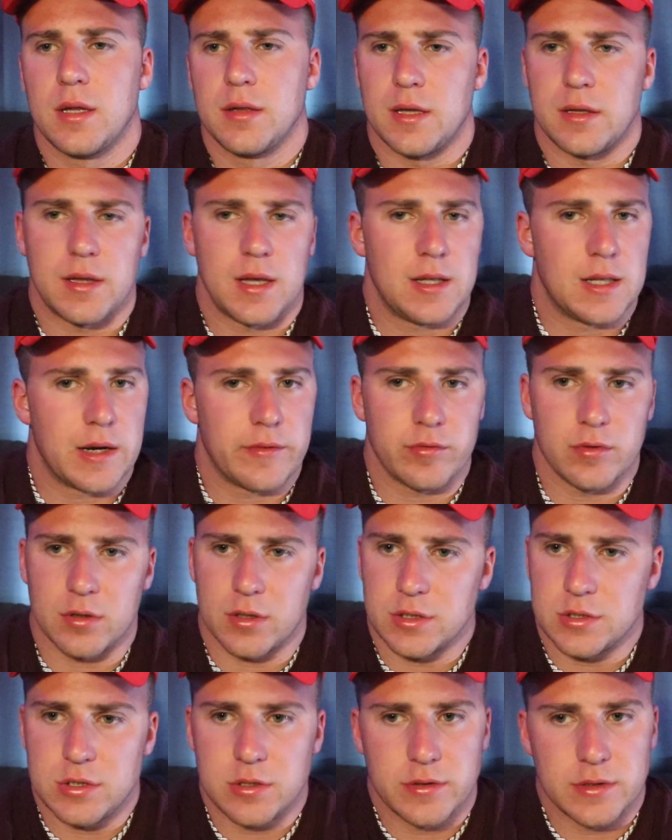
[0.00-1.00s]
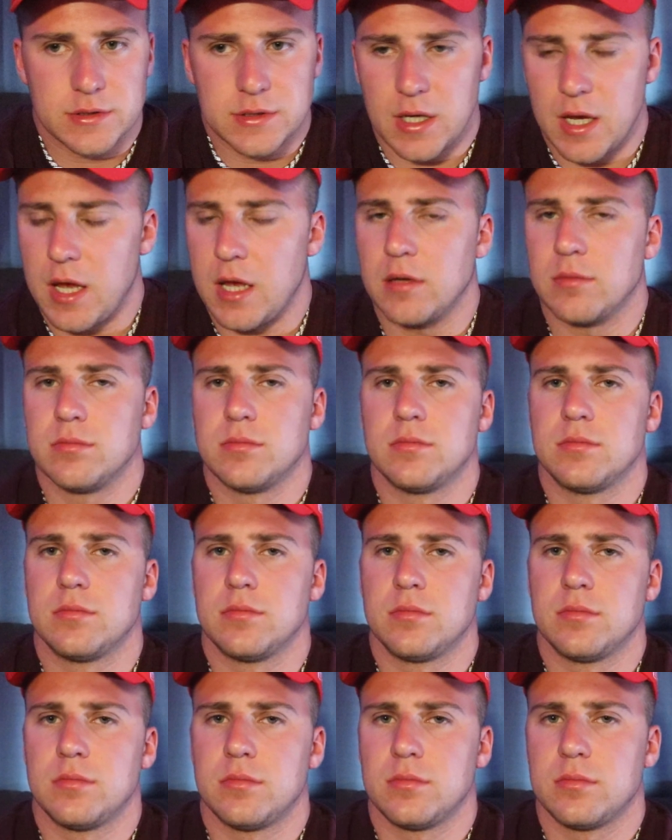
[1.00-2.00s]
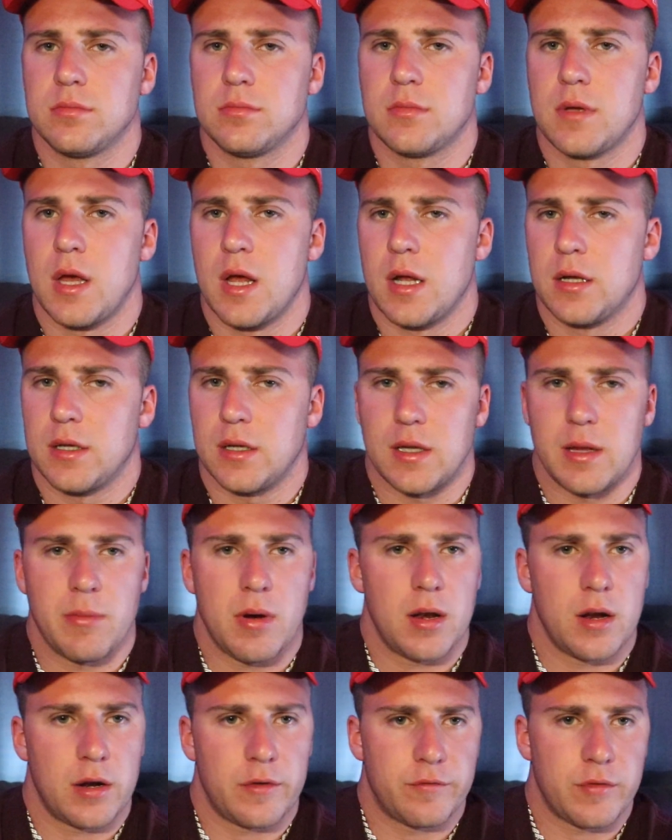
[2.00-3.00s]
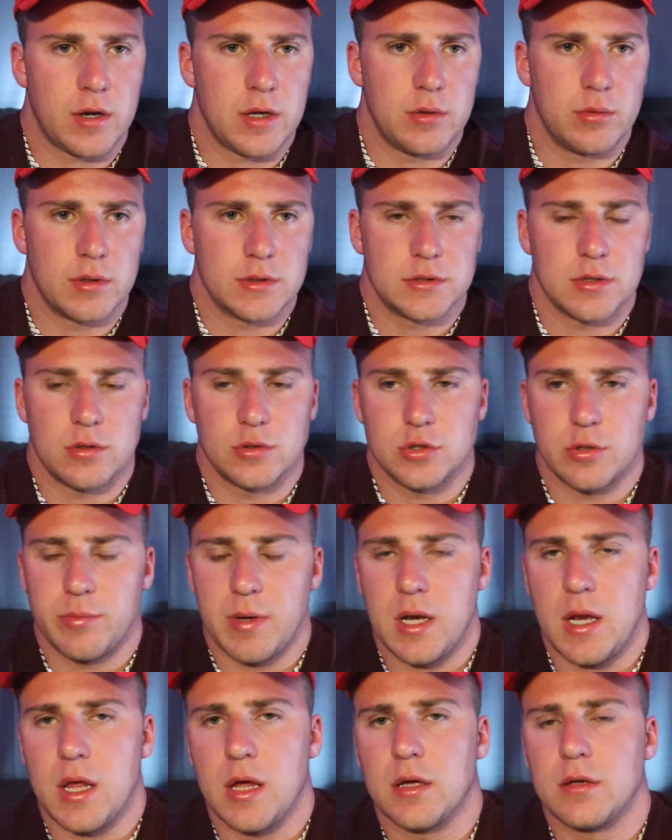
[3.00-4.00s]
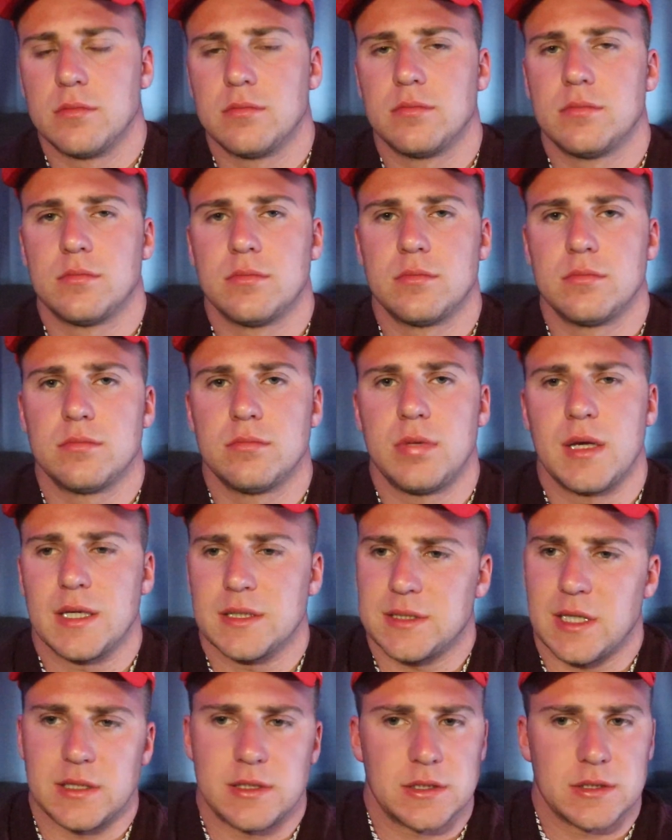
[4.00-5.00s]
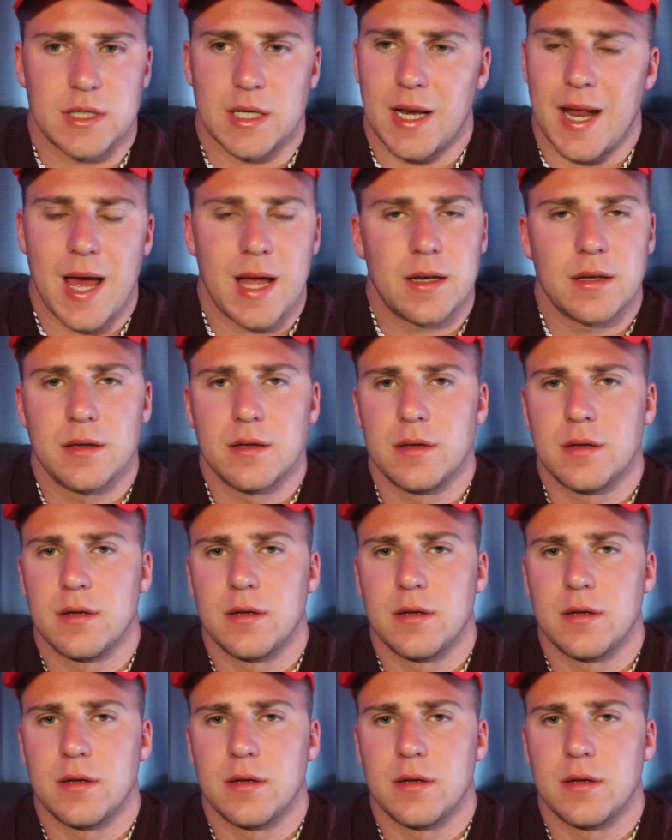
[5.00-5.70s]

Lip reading: Then they never look at you the same. Then they might unfriend you on social media. Because they just cannot.